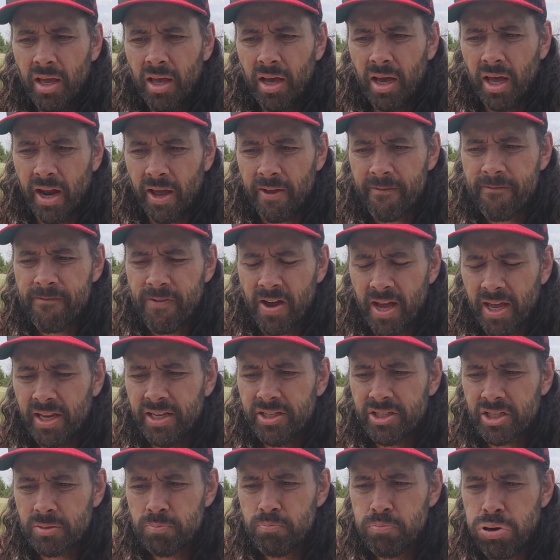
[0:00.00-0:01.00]
and I finally
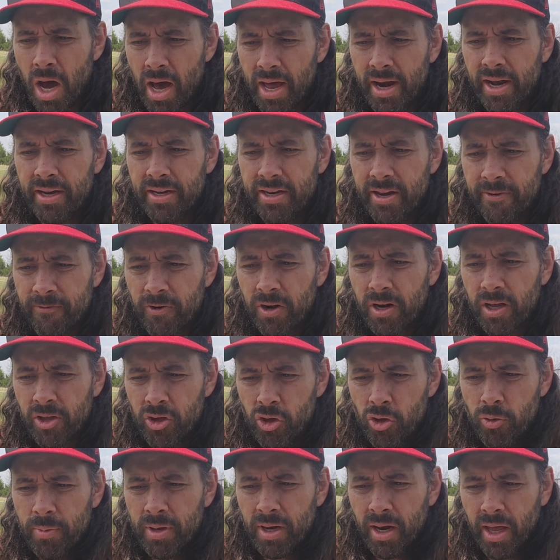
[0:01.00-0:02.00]
just bought a different
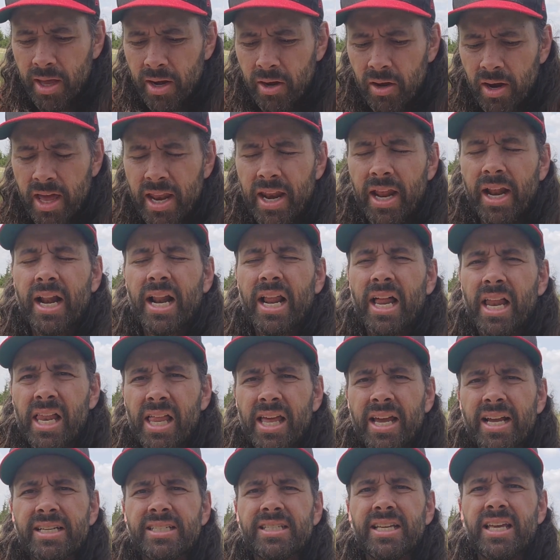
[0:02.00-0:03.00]
accumulator, and it
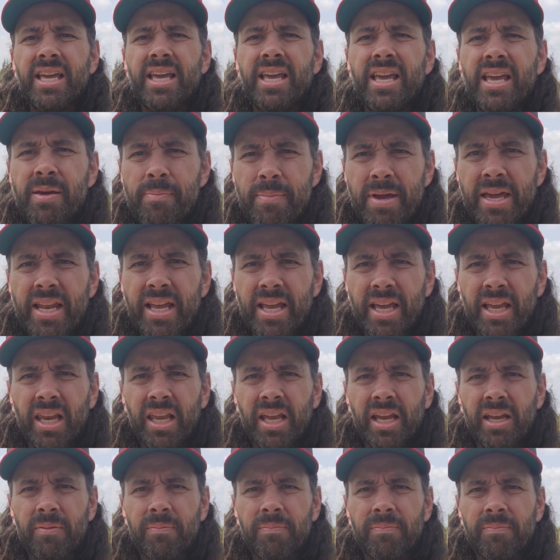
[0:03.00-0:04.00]
clicked
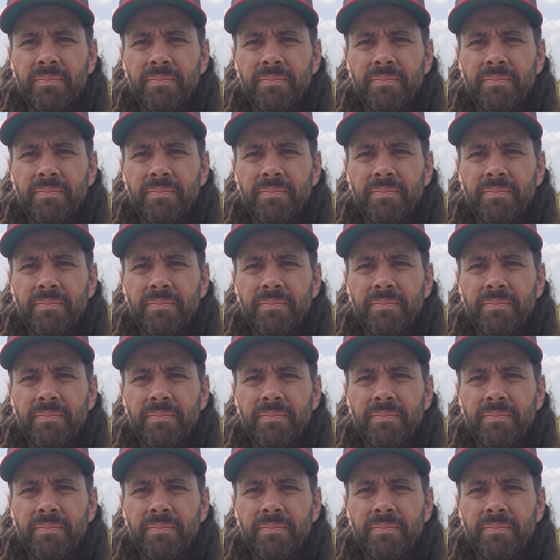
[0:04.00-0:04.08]
immediately.